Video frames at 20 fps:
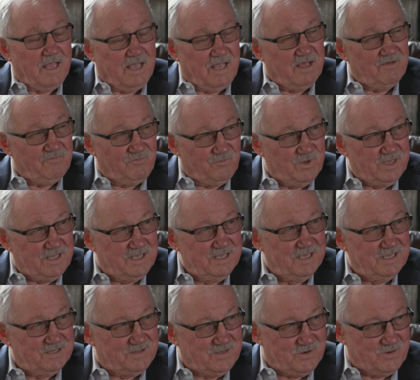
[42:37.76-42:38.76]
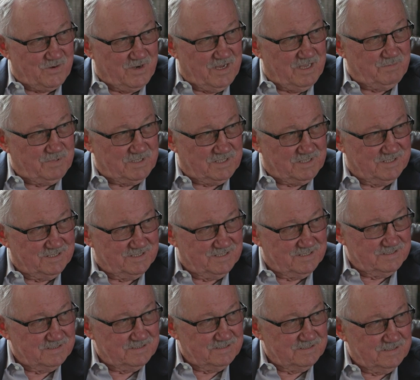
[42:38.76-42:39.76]
If we can get the grapes,
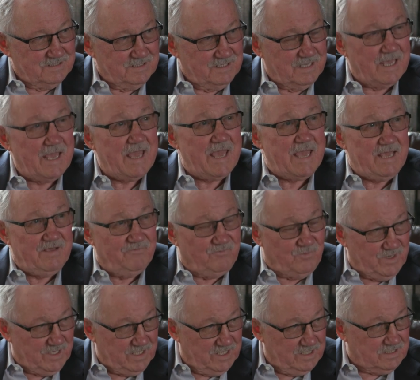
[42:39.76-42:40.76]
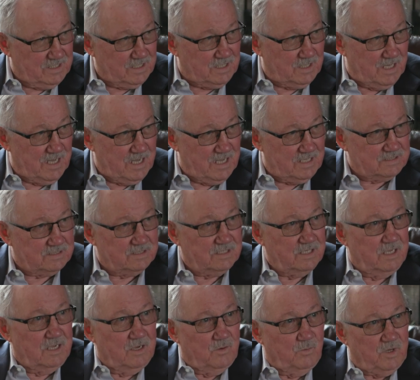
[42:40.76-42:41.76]
if we can get the glass,
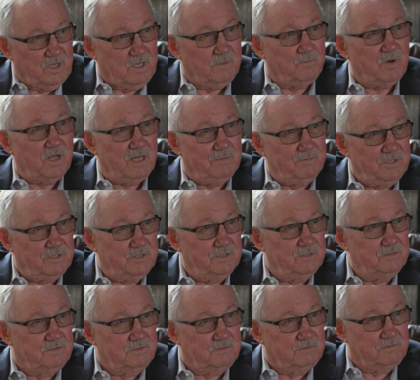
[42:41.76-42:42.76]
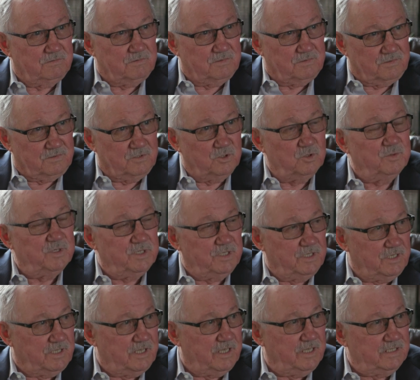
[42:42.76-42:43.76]
we could probably do 2
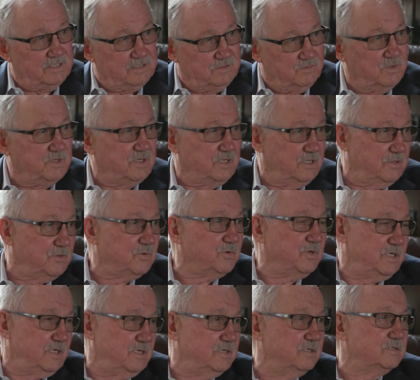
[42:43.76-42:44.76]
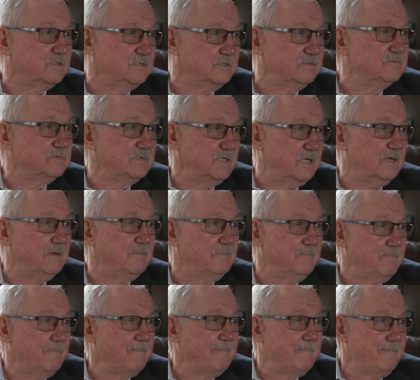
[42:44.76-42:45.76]
million cases within 3 years. Yeah,
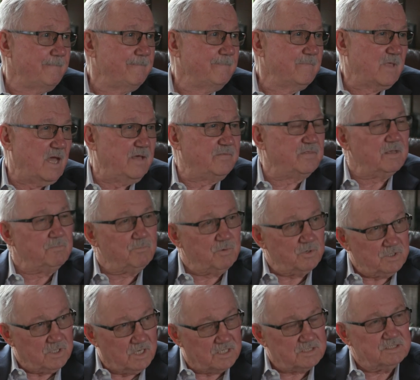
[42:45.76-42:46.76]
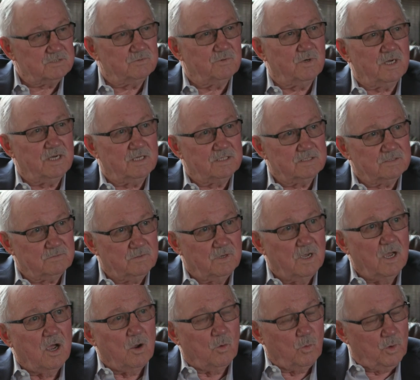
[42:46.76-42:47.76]
I think production-wise,
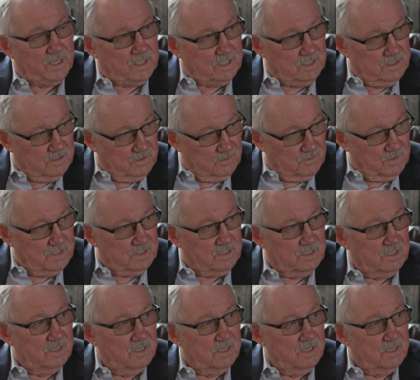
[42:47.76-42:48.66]
we can do it.